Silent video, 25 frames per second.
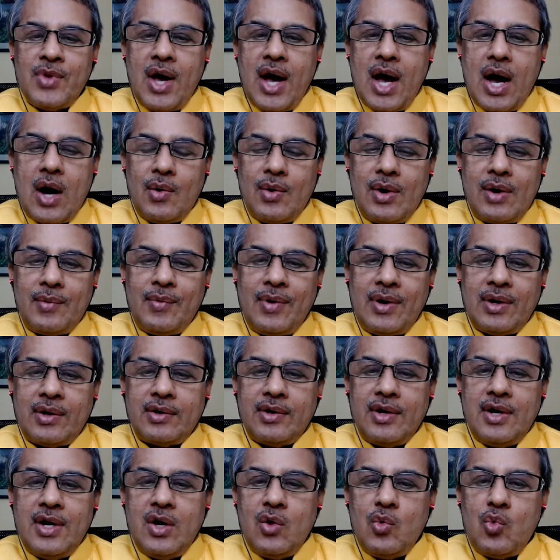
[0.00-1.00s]
However,
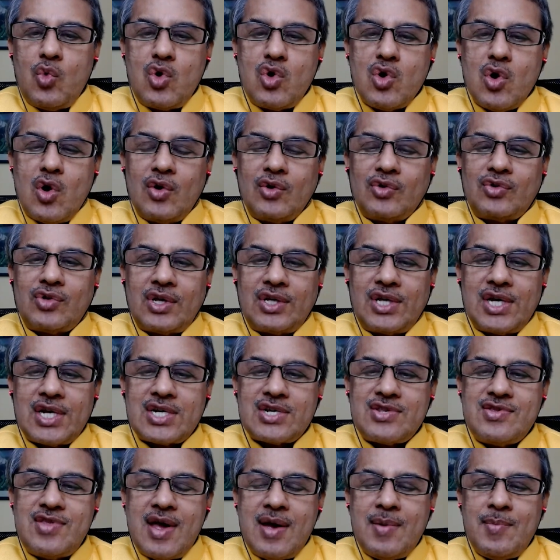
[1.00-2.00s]
we don't
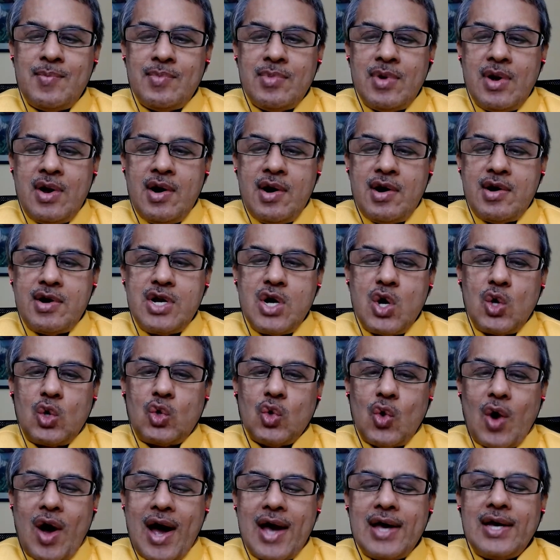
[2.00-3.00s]
suggest them due to
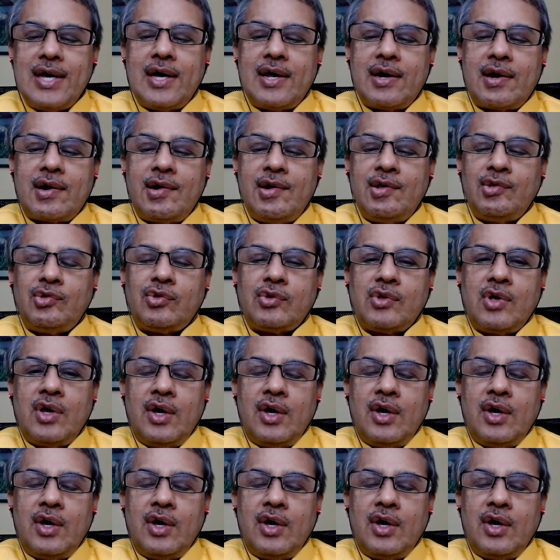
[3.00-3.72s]
higher risk